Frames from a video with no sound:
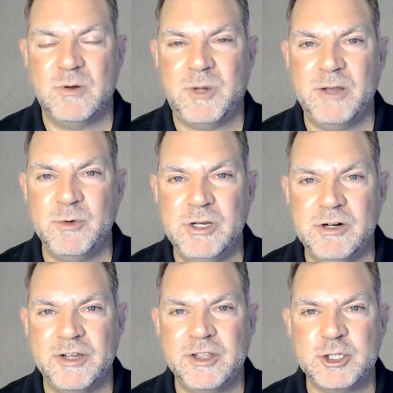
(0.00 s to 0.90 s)
to apply what you
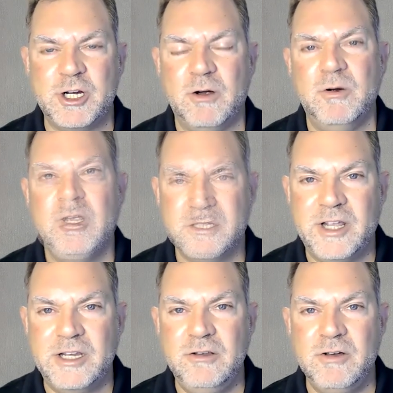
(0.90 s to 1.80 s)
hear on the show so
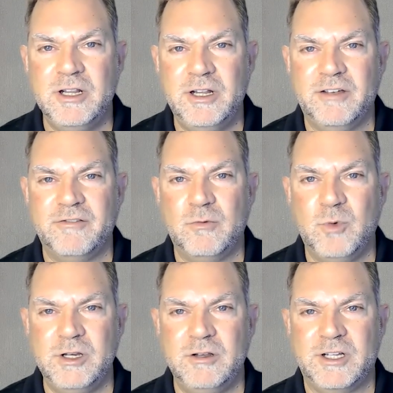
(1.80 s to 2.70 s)
that you can live
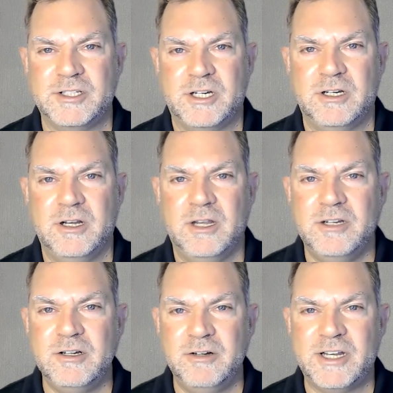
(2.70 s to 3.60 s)
what you listen. And
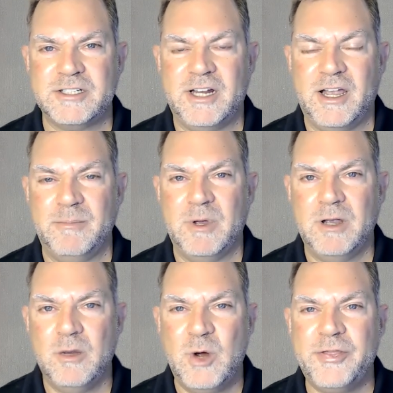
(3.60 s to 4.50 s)
until next time,
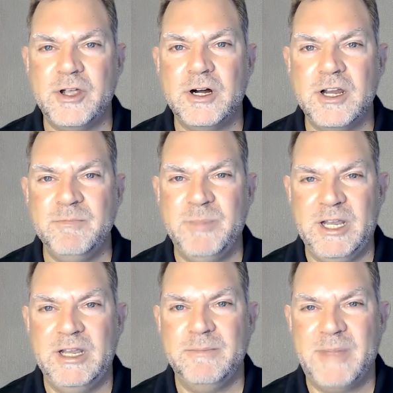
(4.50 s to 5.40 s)
go out there and
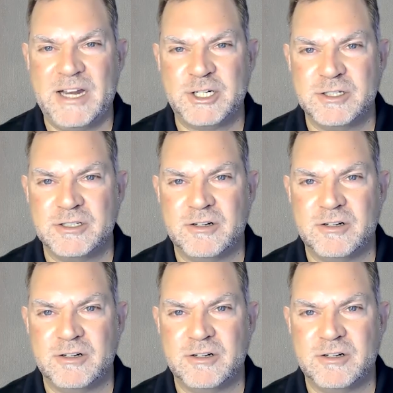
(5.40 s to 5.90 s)
be passion